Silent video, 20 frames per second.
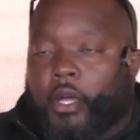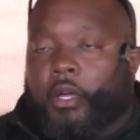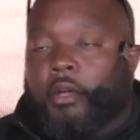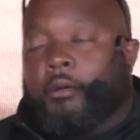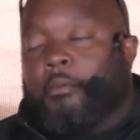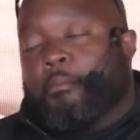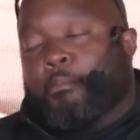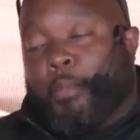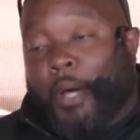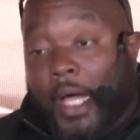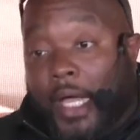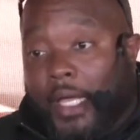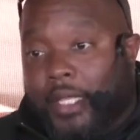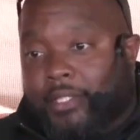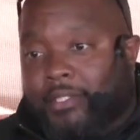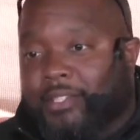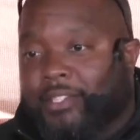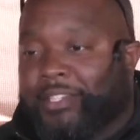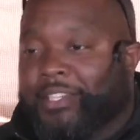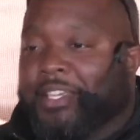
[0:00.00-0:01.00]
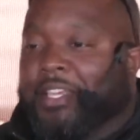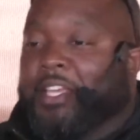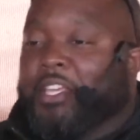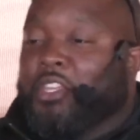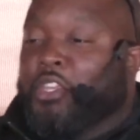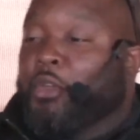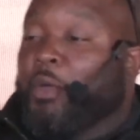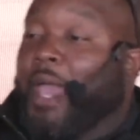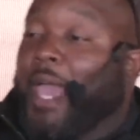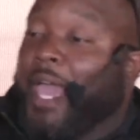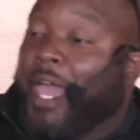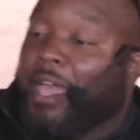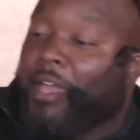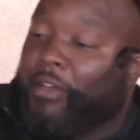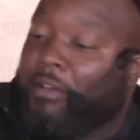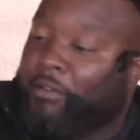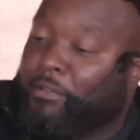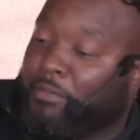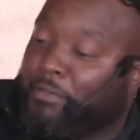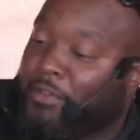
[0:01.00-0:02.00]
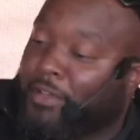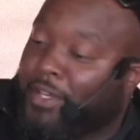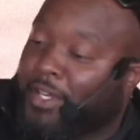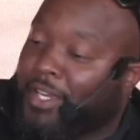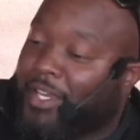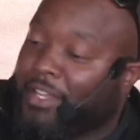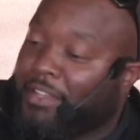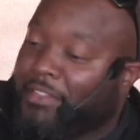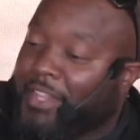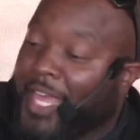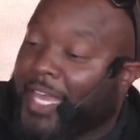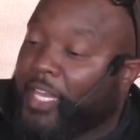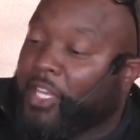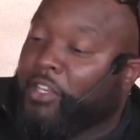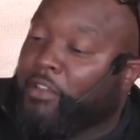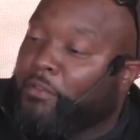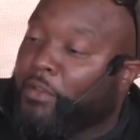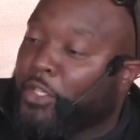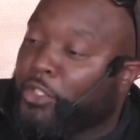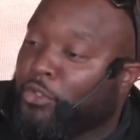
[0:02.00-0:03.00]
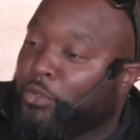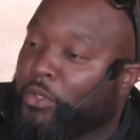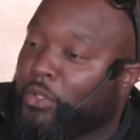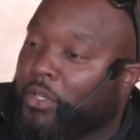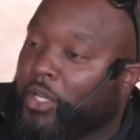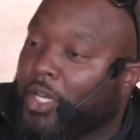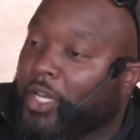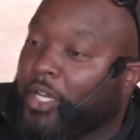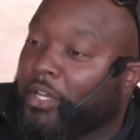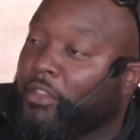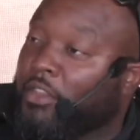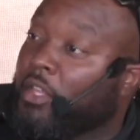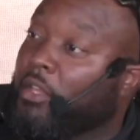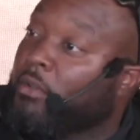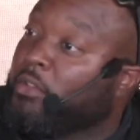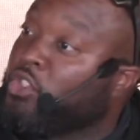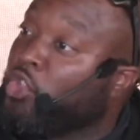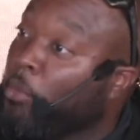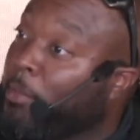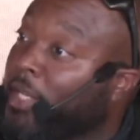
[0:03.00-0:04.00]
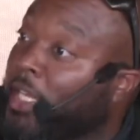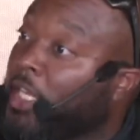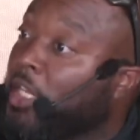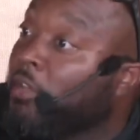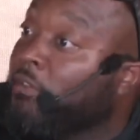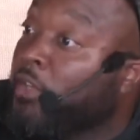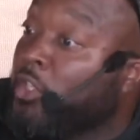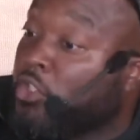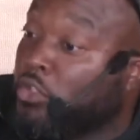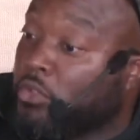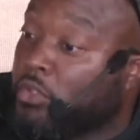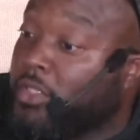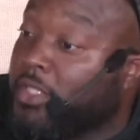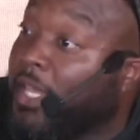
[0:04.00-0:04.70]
But you have that individual, so many individuals that